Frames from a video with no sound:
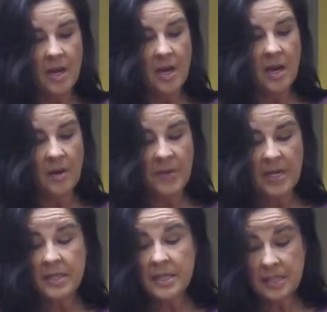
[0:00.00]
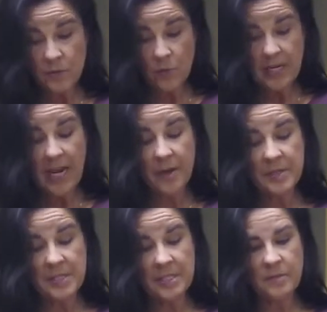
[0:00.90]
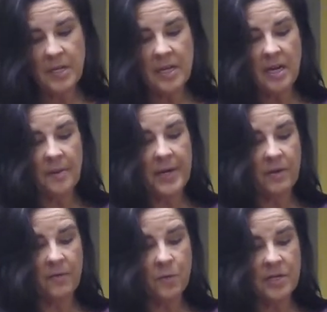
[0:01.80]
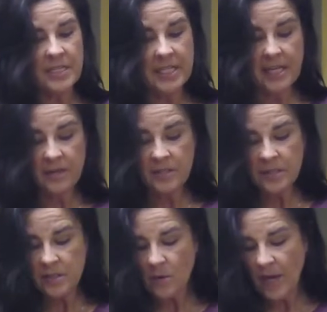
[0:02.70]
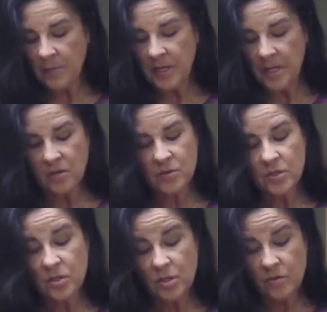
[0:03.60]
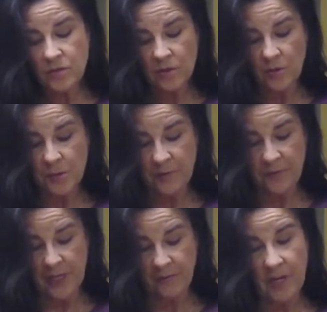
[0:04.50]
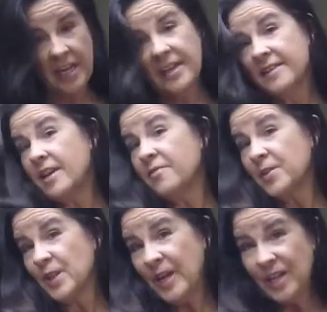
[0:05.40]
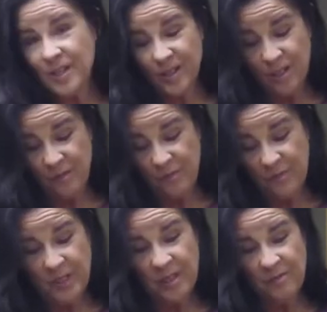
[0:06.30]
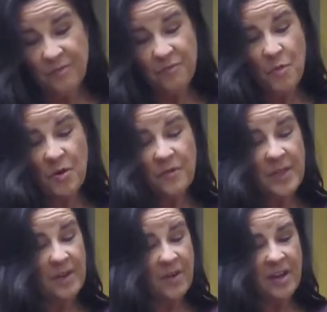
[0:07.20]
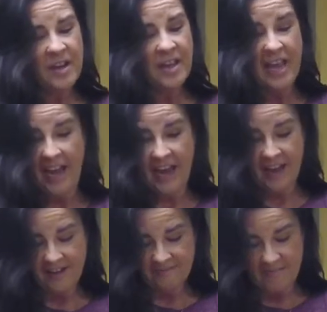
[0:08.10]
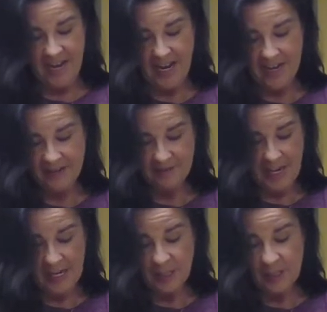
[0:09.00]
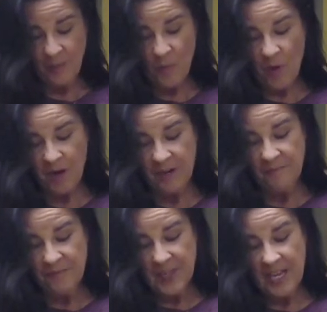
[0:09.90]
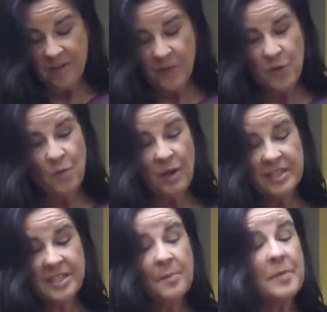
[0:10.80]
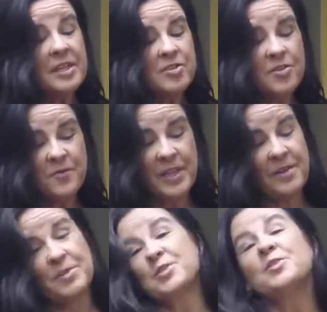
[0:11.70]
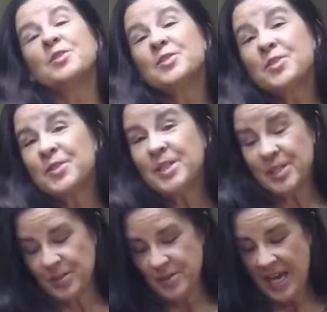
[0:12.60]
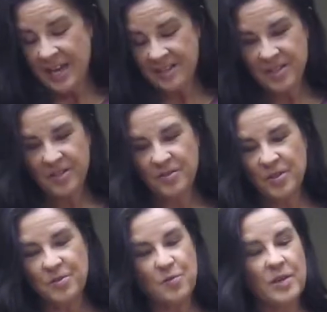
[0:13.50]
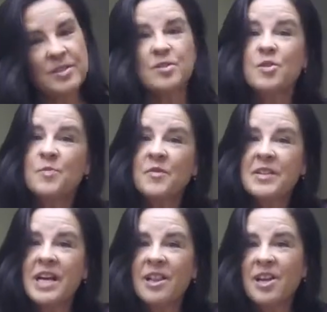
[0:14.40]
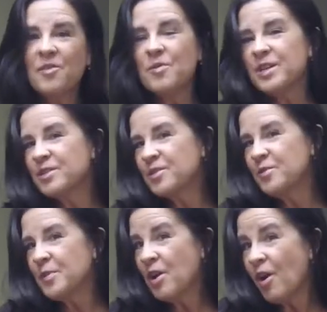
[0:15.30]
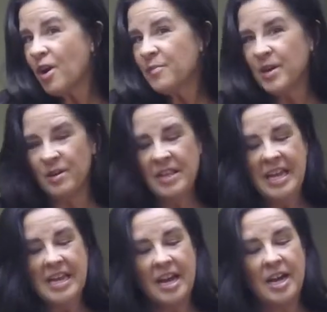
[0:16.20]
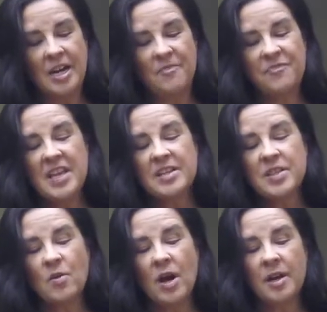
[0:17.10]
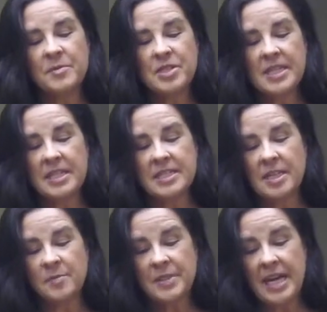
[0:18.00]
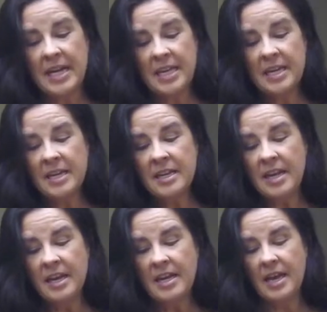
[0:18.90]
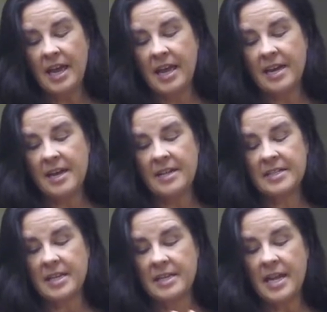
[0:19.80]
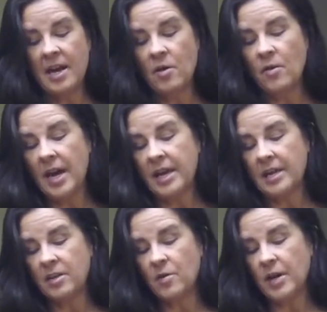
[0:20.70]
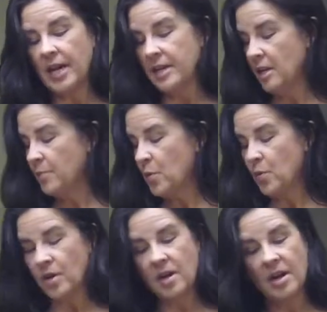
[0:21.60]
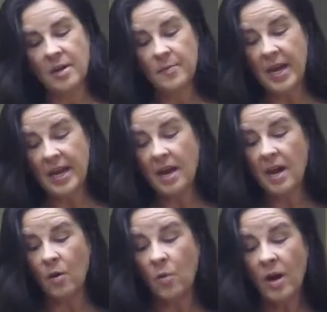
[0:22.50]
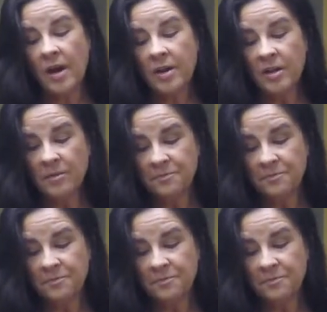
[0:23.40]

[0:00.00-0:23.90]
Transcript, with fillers: Um, this one happens to be about 14 ounces, so I'm going to use two scoops of flavoring. Now, if you like a little, little more flavor, add, add, add a little more. If you want to mix your flavors, you can certainly do that too. Use one scoop of vanilla, one scoop of caramel. Um, so I'm just going to dump that in, and now I can go ahead and pour on my hot water.